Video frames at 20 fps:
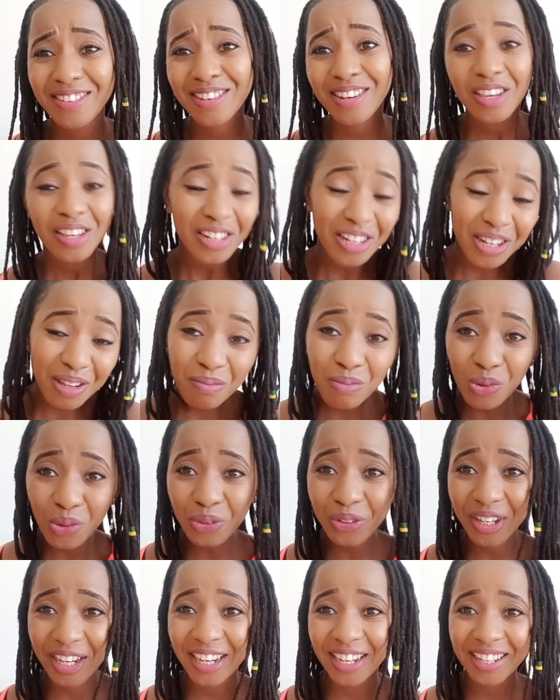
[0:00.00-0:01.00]
Ni
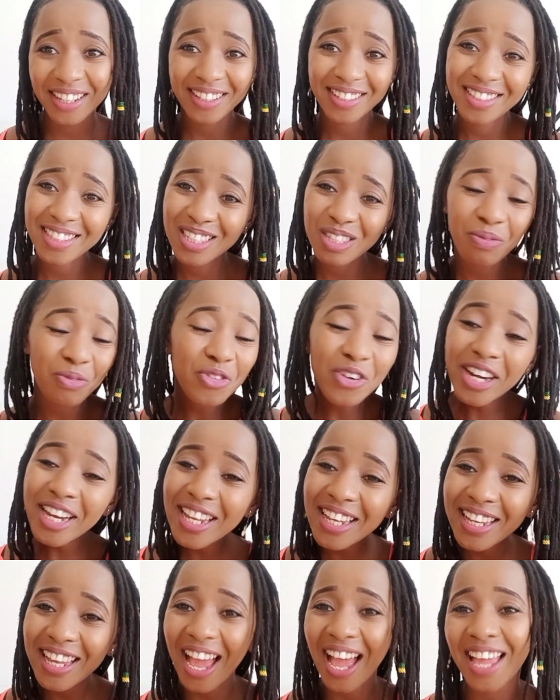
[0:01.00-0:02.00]
bure, it's
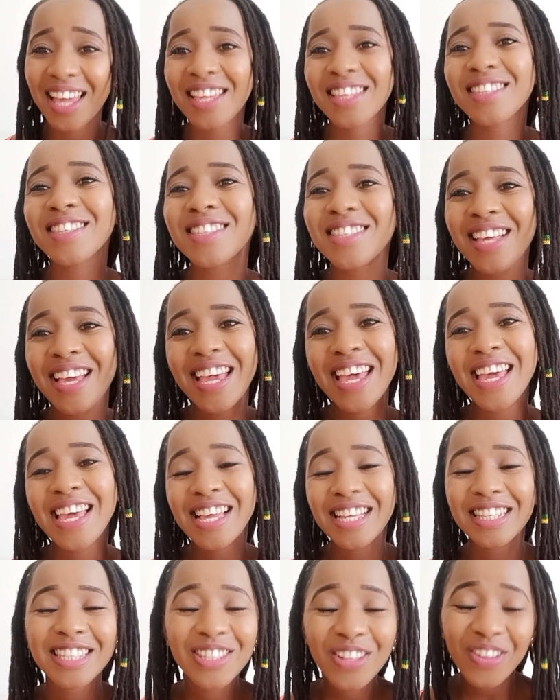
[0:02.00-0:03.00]
free, guys.
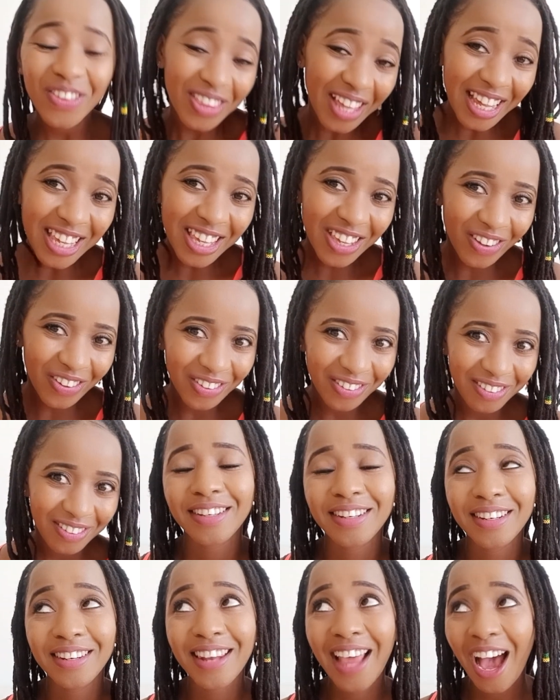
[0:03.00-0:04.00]
So thank you.
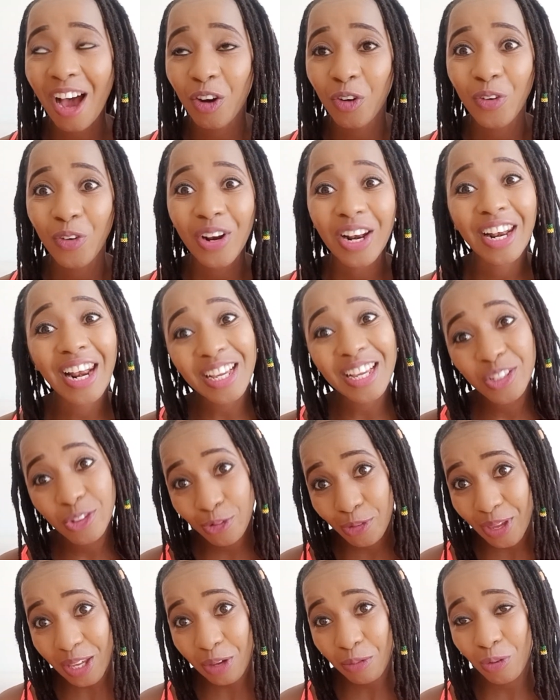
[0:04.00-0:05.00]
Now, last
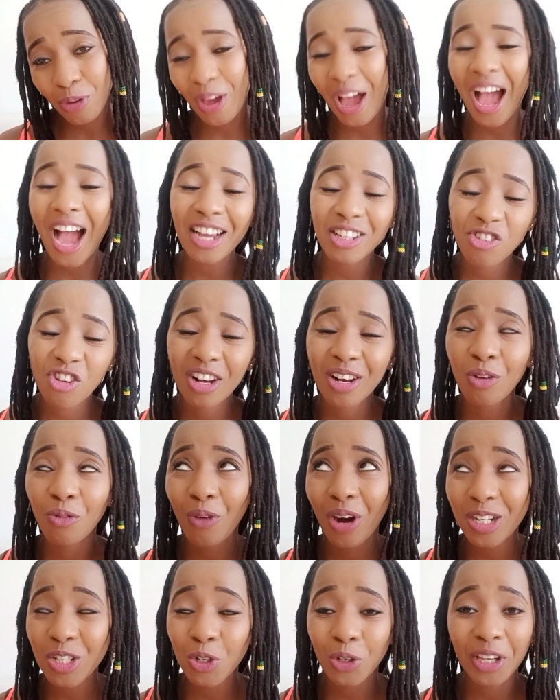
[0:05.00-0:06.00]
week we actually
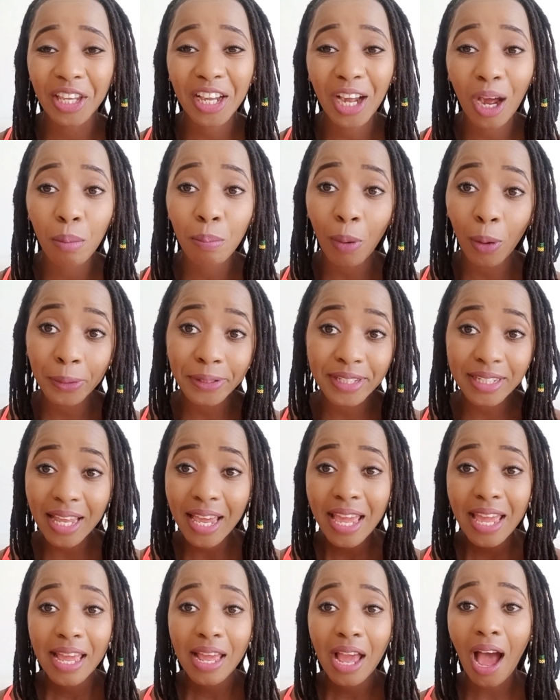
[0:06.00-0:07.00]
were talking about
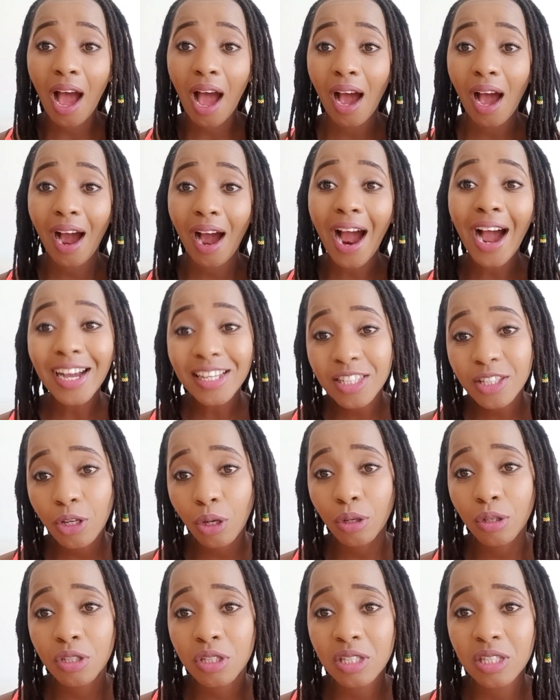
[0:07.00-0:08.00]

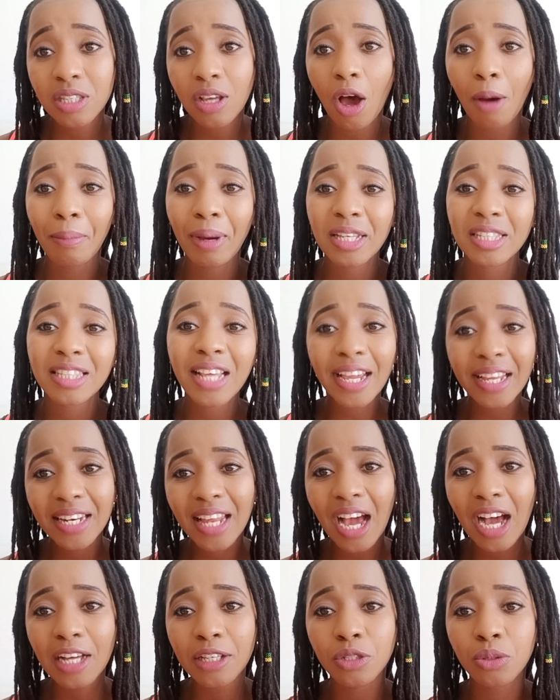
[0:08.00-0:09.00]
hustles, side
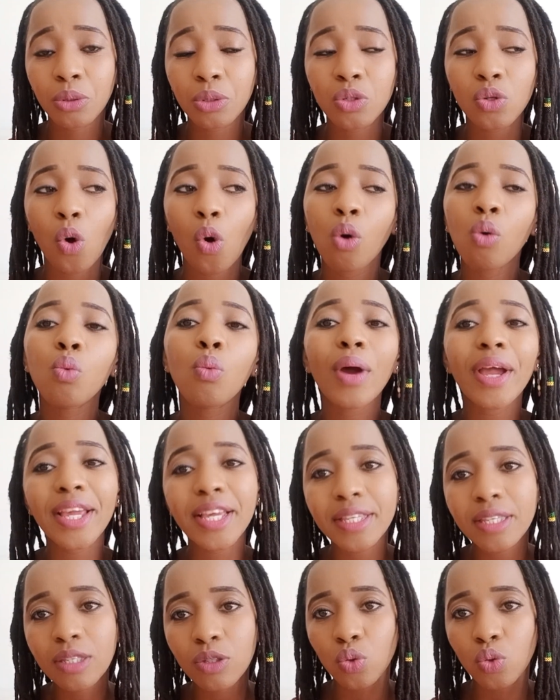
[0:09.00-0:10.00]
hustles, or
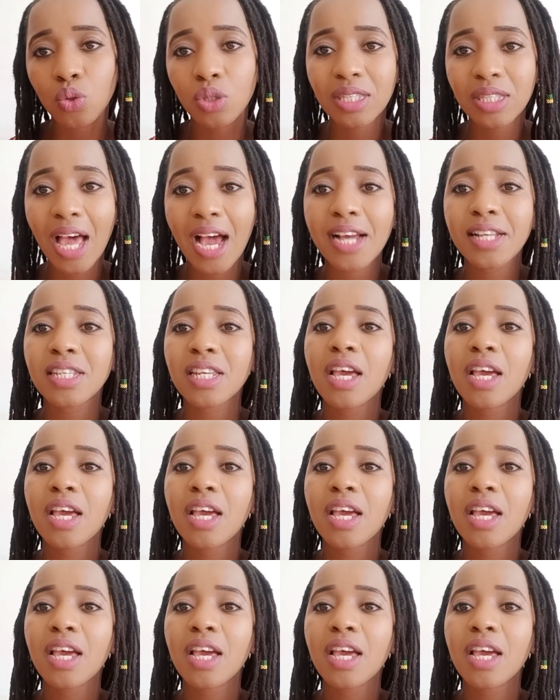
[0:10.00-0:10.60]
ways to start